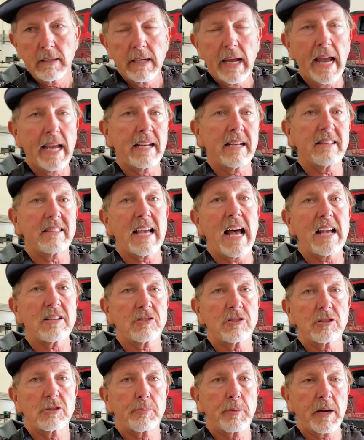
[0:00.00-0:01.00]
eighty
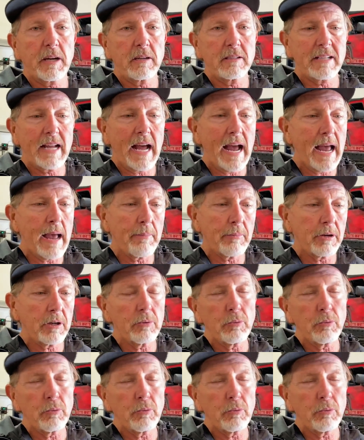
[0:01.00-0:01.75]
thousandths bigger in diameter,